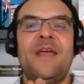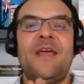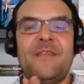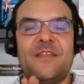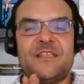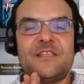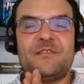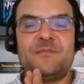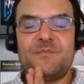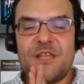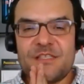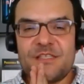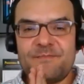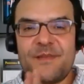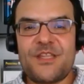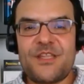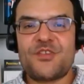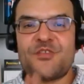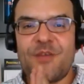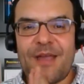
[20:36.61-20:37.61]
It should just
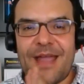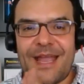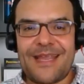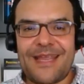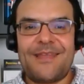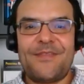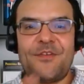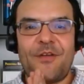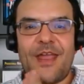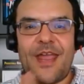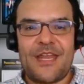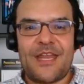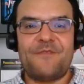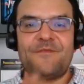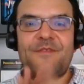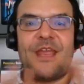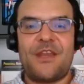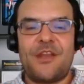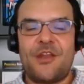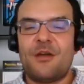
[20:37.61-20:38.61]
be tracking their end
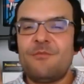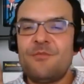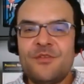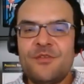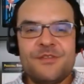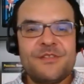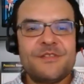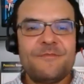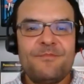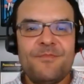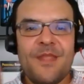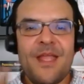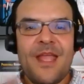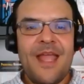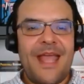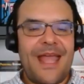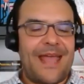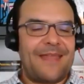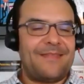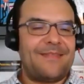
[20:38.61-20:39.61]
of day numbers
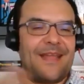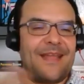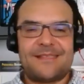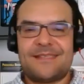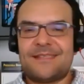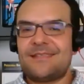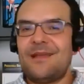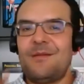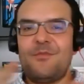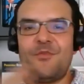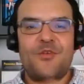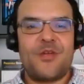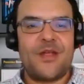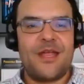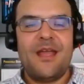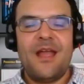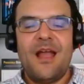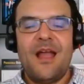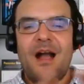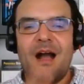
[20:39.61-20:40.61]
and that
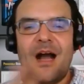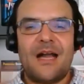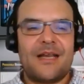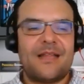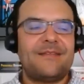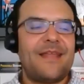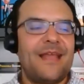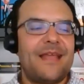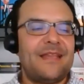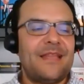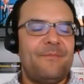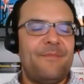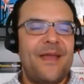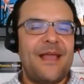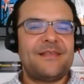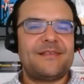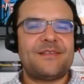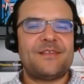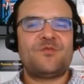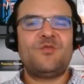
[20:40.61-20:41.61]
summary on a daily
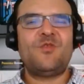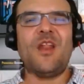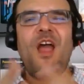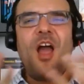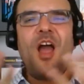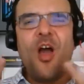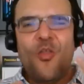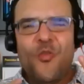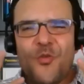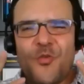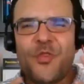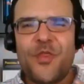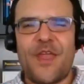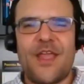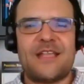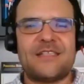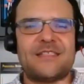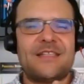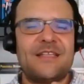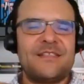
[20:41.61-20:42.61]
basis. What other
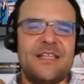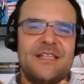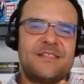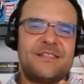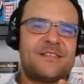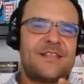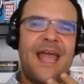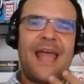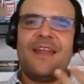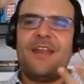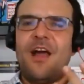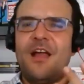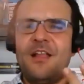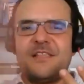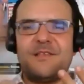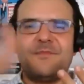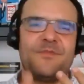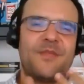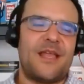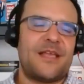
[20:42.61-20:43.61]
things? Let's add on
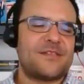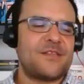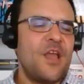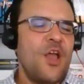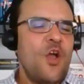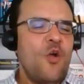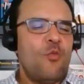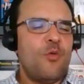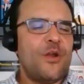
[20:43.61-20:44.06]
some things.